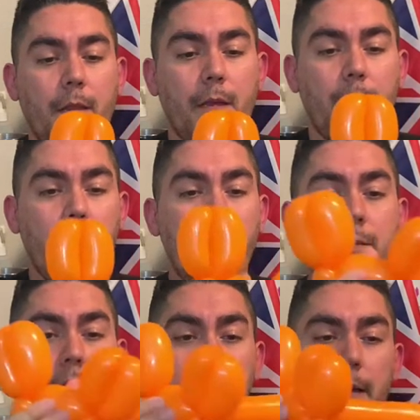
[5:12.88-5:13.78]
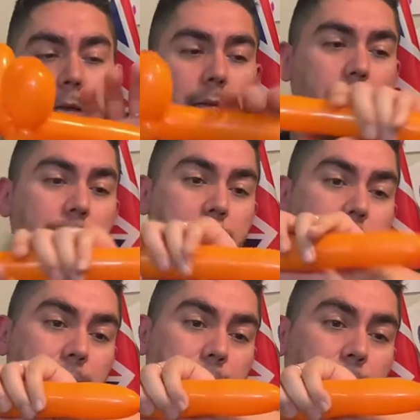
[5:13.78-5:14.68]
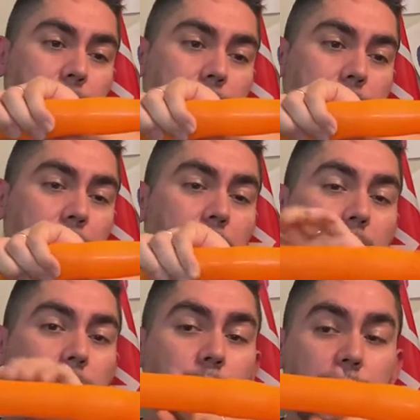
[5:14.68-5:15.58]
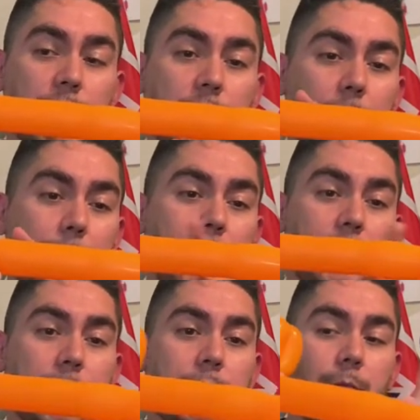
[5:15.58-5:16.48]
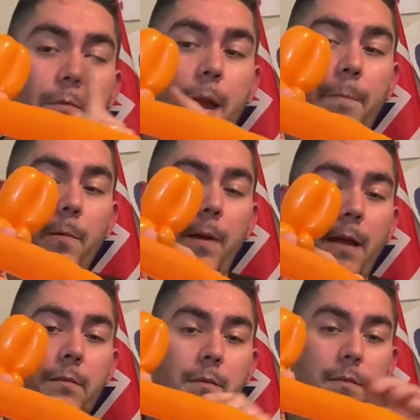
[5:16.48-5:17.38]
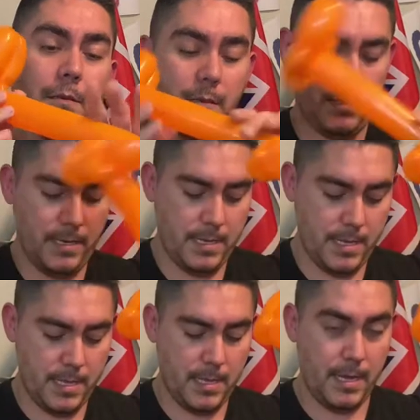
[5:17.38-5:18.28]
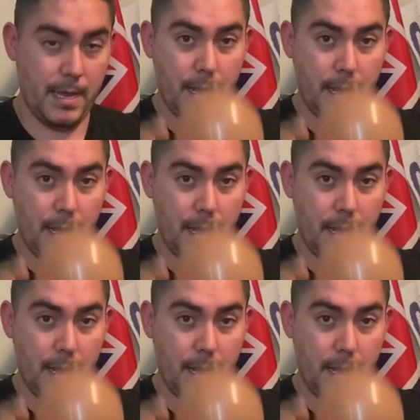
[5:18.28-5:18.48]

okay. There it is, okay, you get this guy to squish. So what's gonna happen is this gonna wrap around the